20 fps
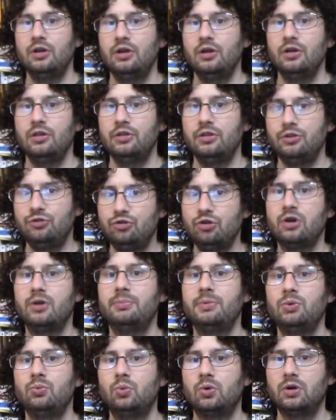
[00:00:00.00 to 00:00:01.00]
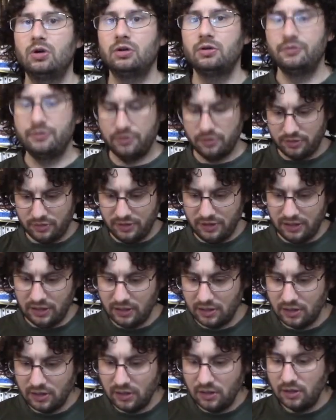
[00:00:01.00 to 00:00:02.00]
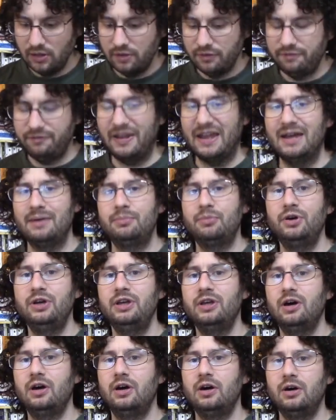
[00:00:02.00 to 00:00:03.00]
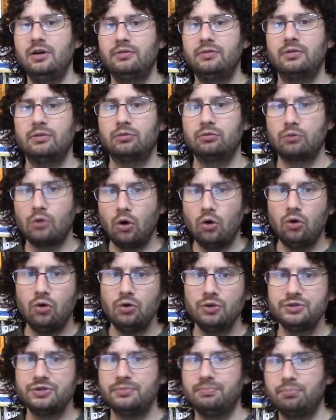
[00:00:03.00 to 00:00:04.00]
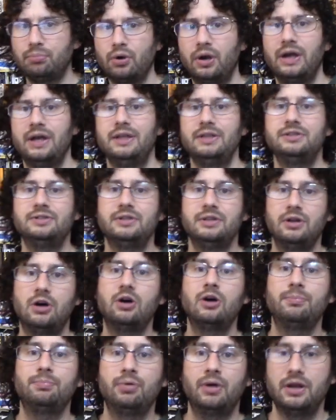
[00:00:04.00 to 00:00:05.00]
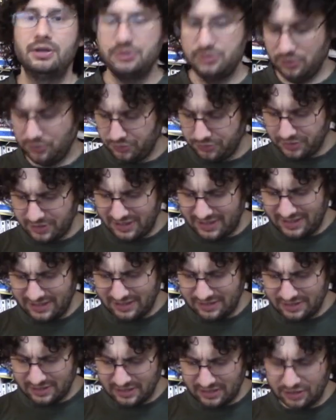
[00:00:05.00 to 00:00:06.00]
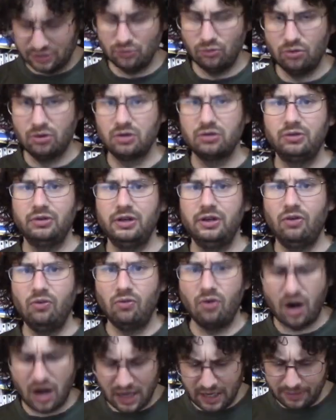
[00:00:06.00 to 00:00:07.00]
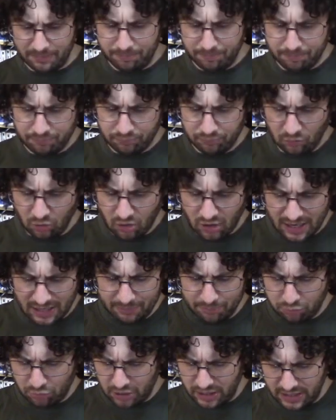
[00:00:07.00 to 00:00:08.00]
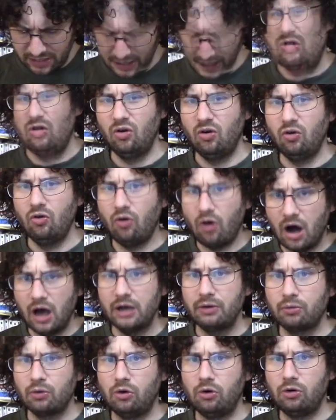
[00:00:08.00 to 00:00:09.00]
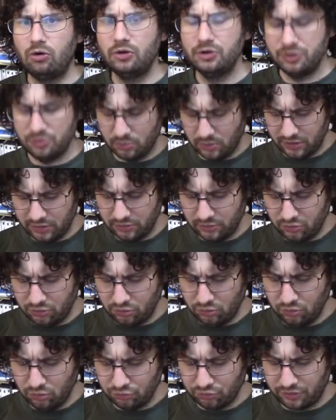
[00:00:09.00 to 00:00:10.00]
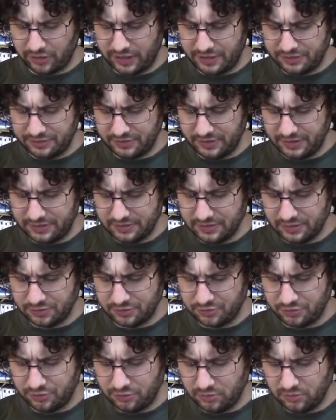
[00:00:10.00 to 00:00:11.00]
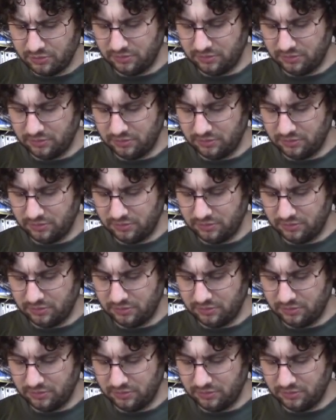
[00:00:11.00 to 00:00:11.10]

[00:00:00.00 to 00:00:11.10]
The German word for the family of rolls and breads that are pretzels is literally lye bread. Lye roll is what Google translates us to.